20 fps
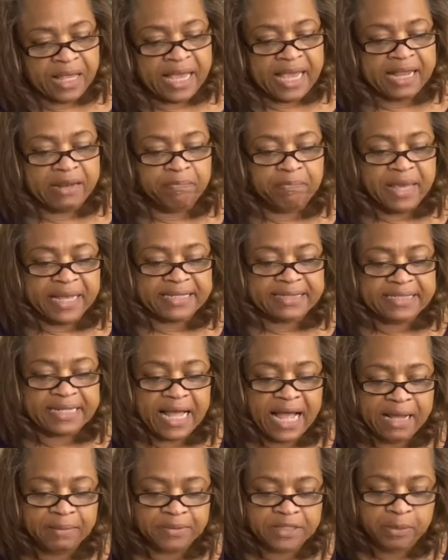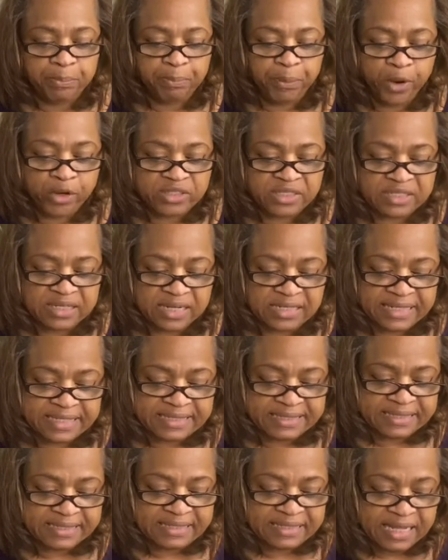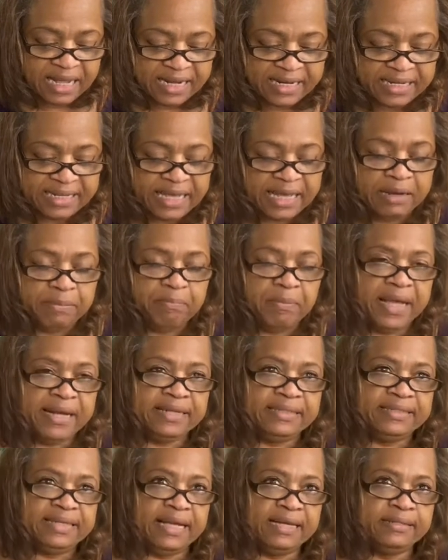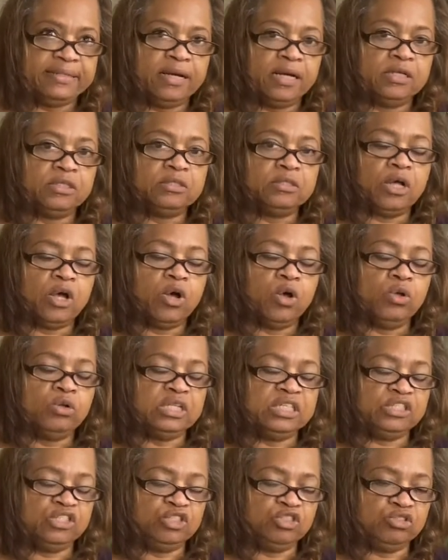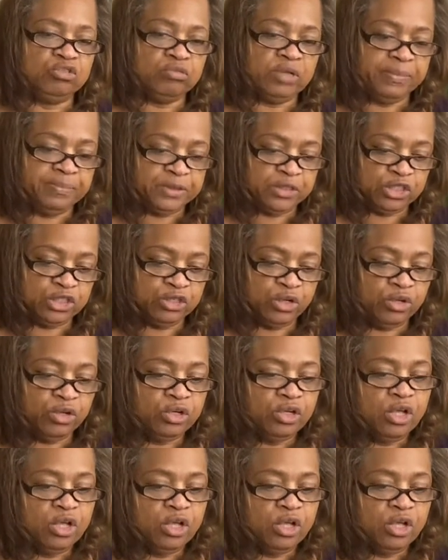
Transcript: and make time to personally study and meditate on Holy Scripture.